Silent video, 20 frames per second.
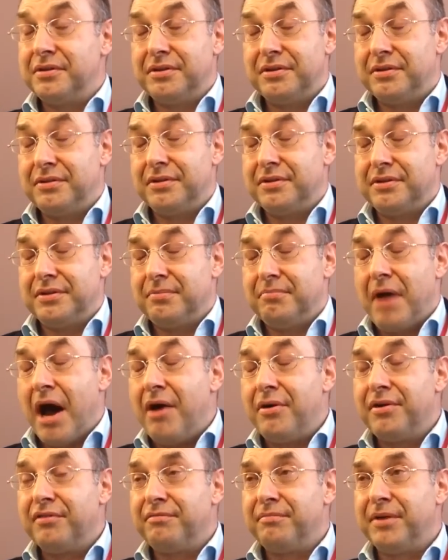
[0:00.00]
the, the, the,
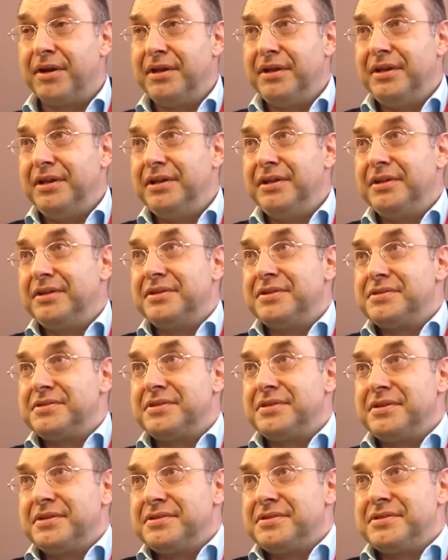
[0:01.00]
amount of money needed
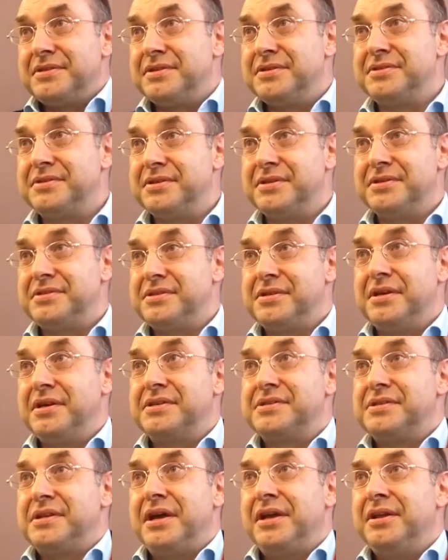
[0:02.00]
is, is, is it's
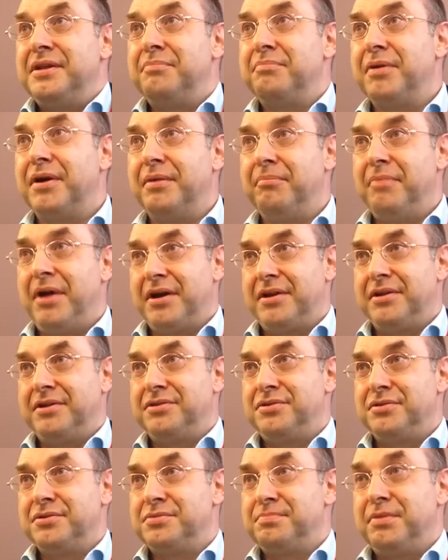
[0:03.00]
extended by
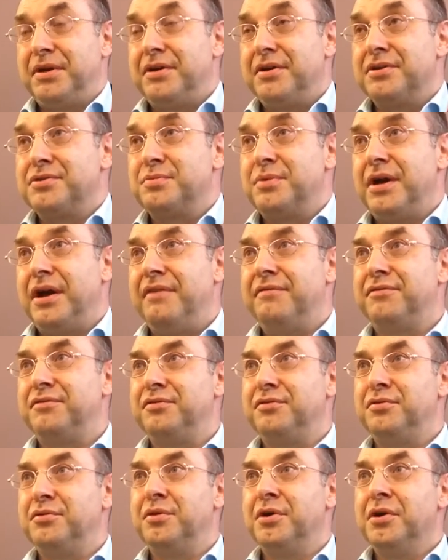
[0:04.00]
magnitudes because we have to
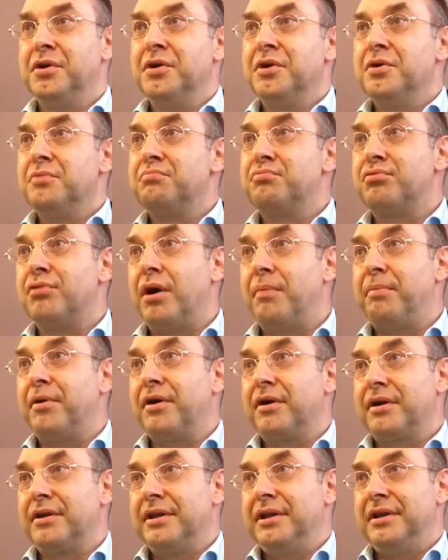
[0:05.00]
do proper
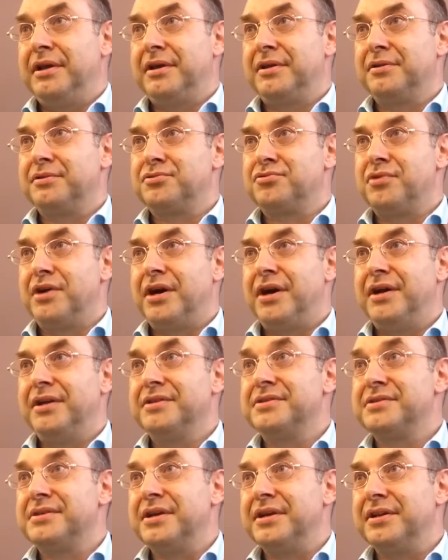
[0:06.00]
clinical
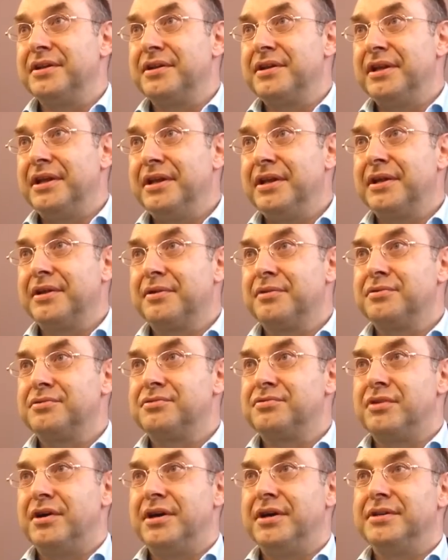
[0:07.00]
trials, and clinical
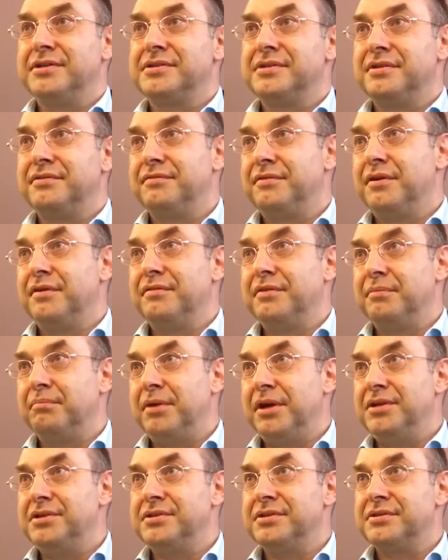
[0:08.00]
trials involving
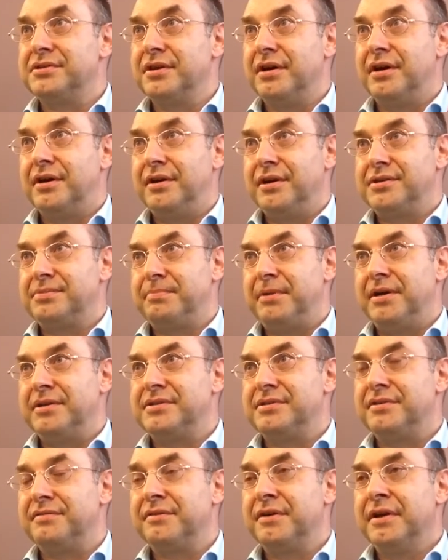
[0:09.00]
patients are
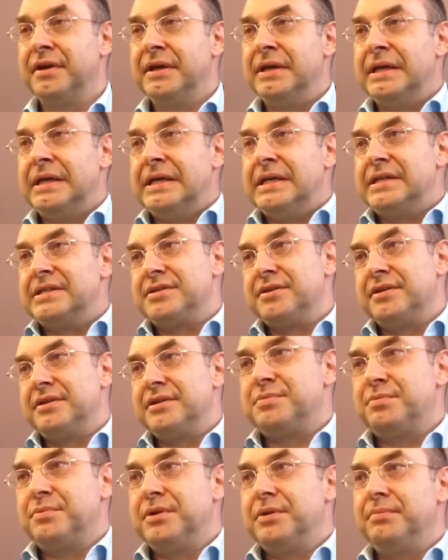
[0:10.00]
expensive. So
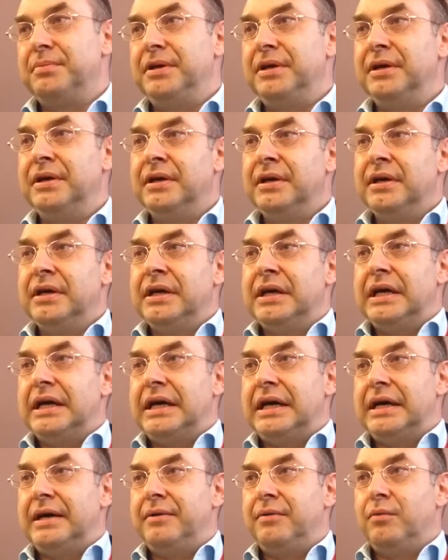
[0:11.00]
will be
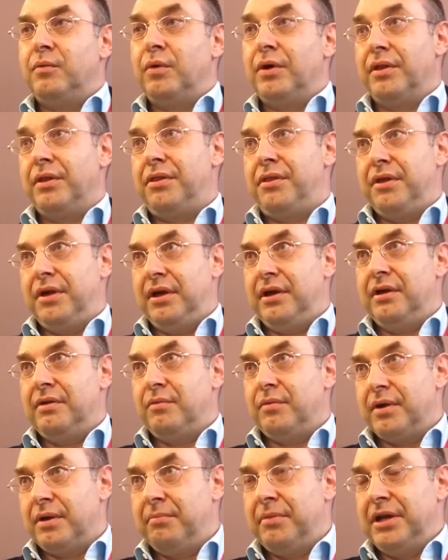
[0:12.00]
uh, one thing.
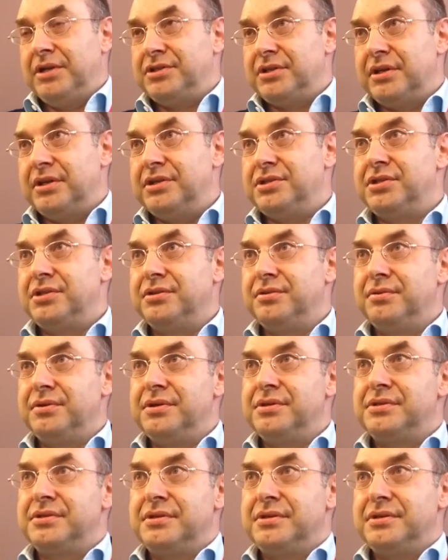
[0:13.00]
One major issue
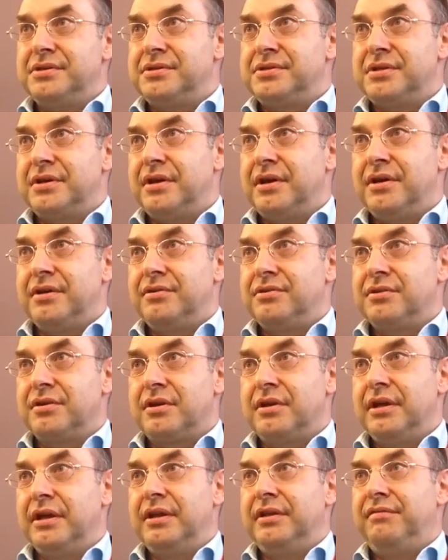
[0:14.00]
is, is uh,
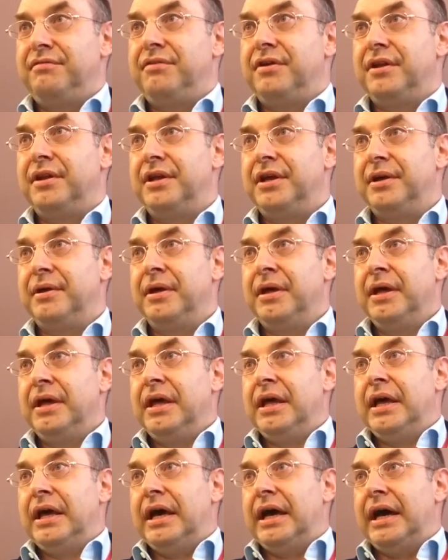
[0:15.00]
clearly funding.
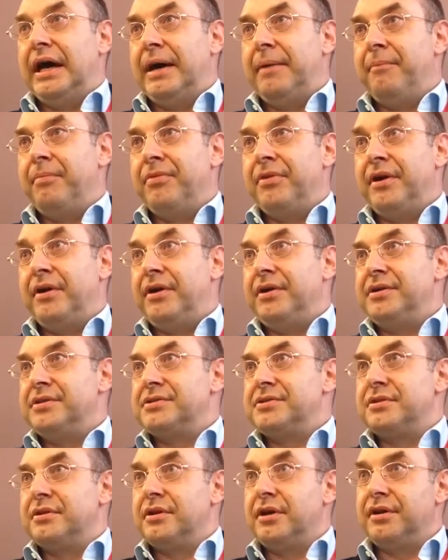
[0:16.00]
Um, there
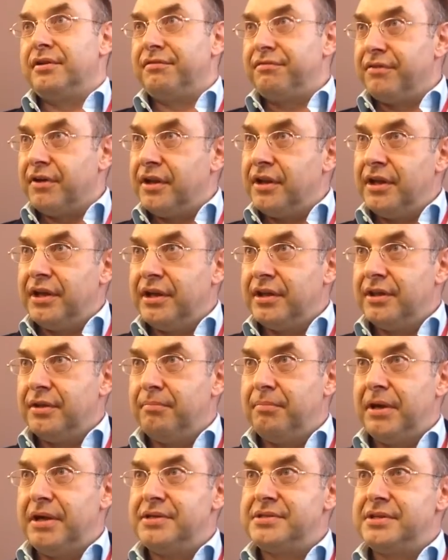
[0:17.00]
is a lot of funding in the
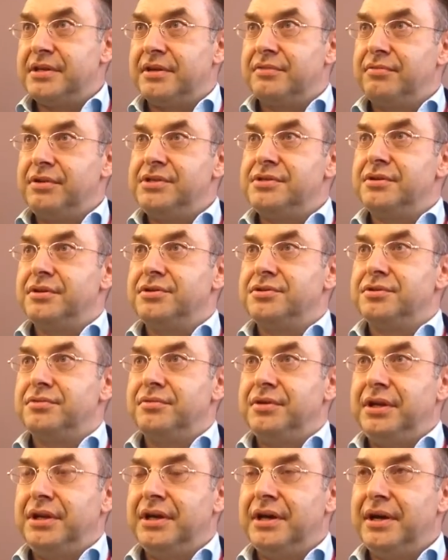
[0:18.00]
basic research
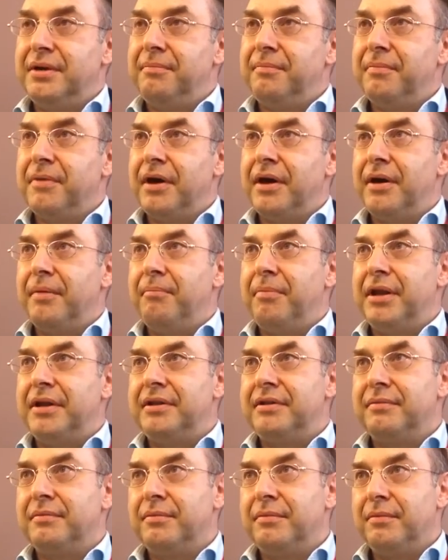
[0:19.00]
arena, uh, but
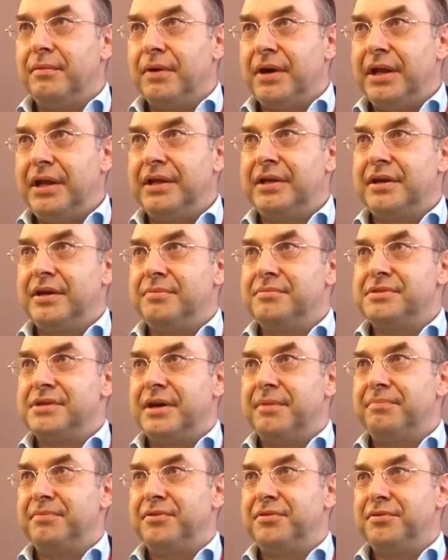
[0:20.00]
when it comes
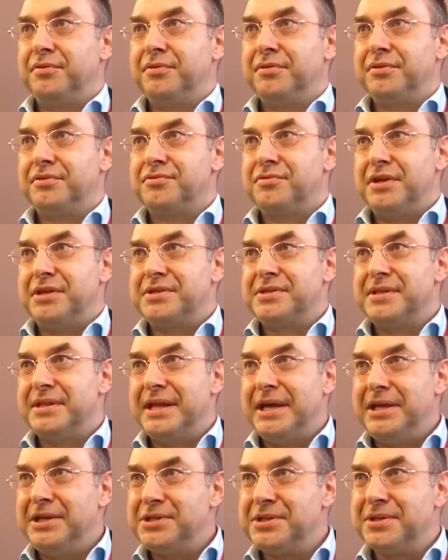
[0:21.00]
up to the
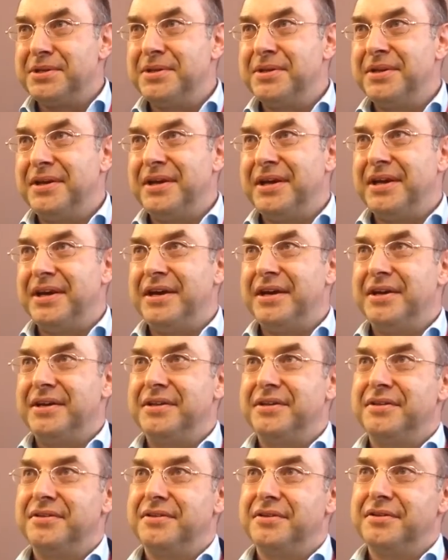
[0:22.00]
translation, uh,
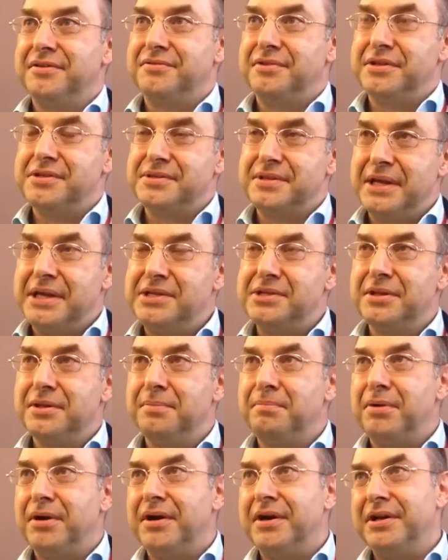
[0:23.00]
the
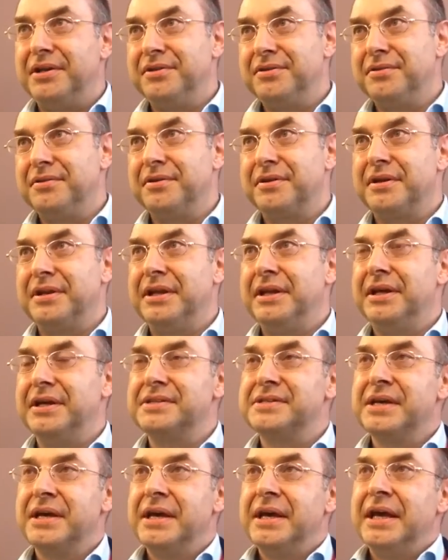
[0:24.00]
translational part into the clinics,